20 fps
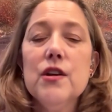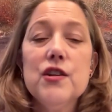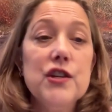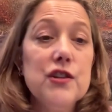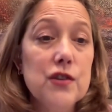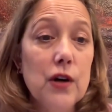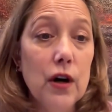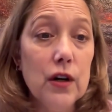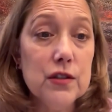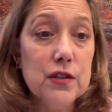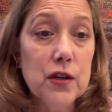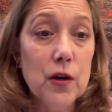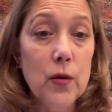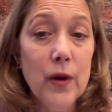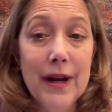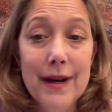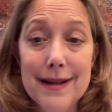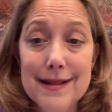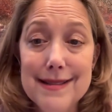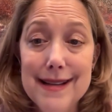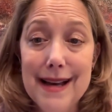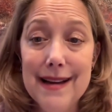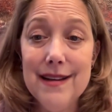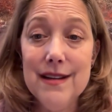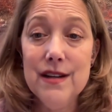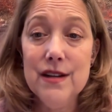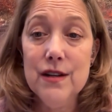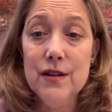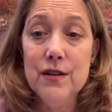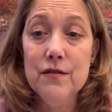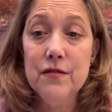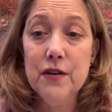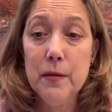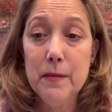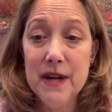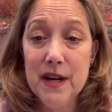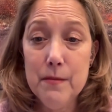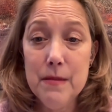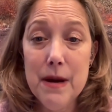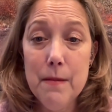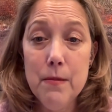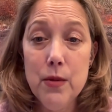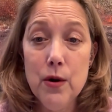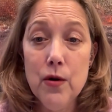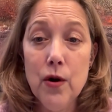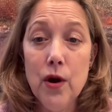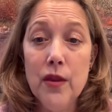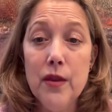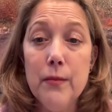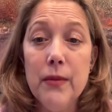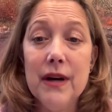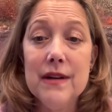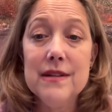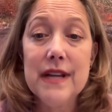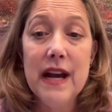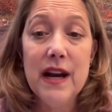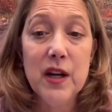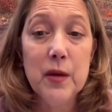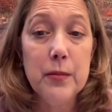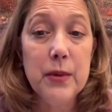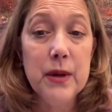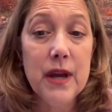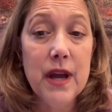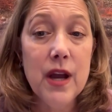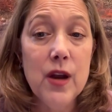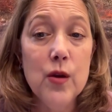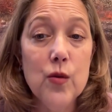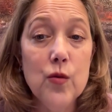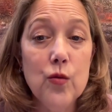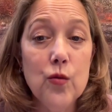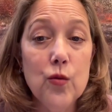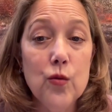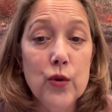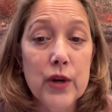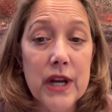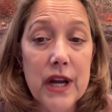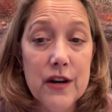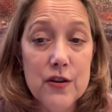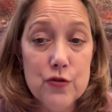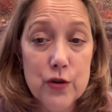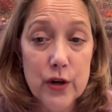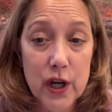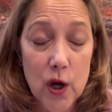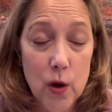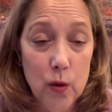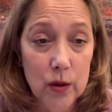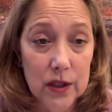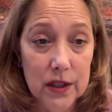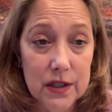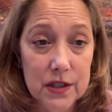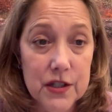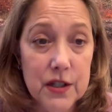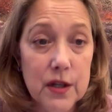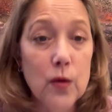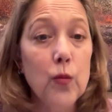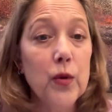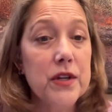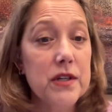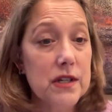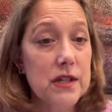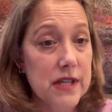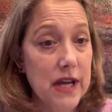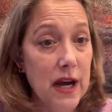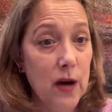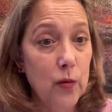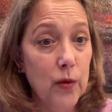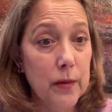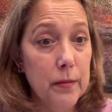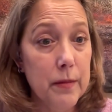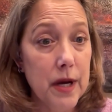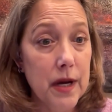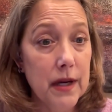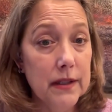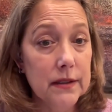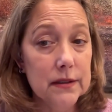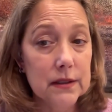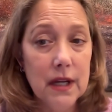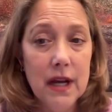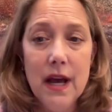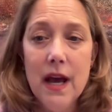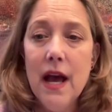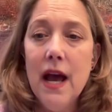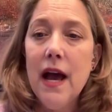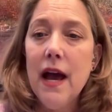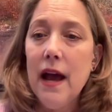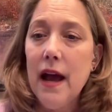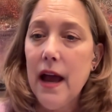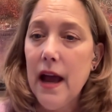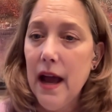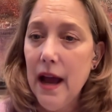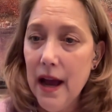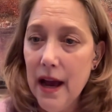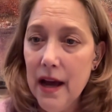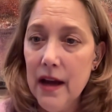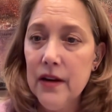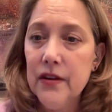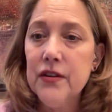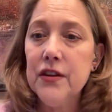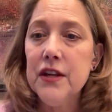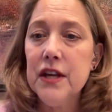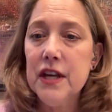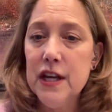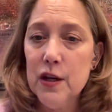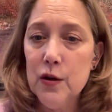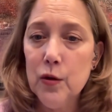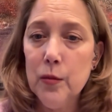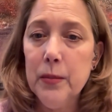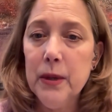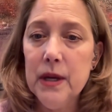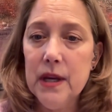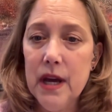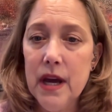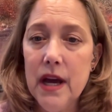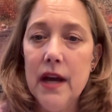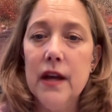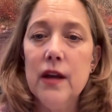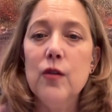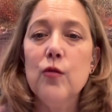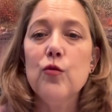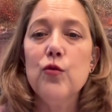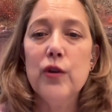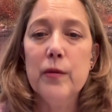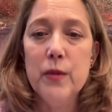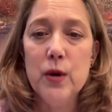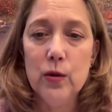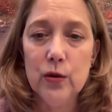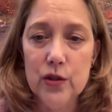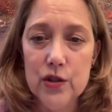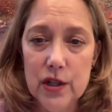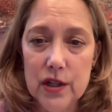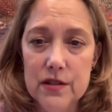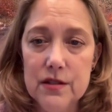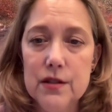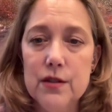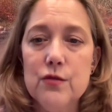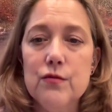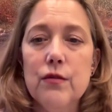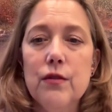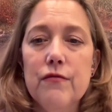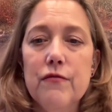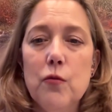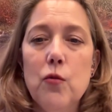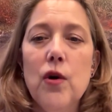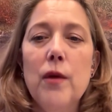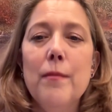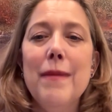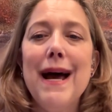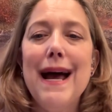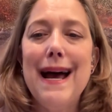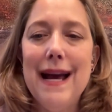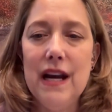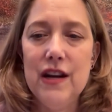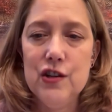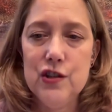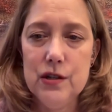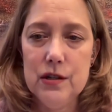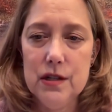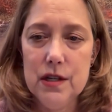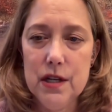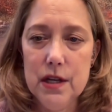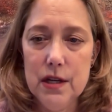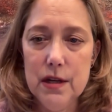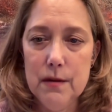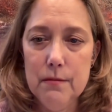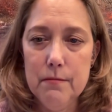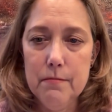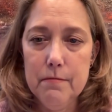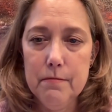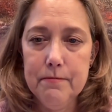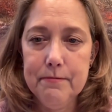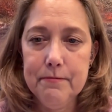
She's also an executive committee member on the Bucks County PA Reentry Coalition, which is how we met, and the HEAL PA Criminal Justice Reform Action Team.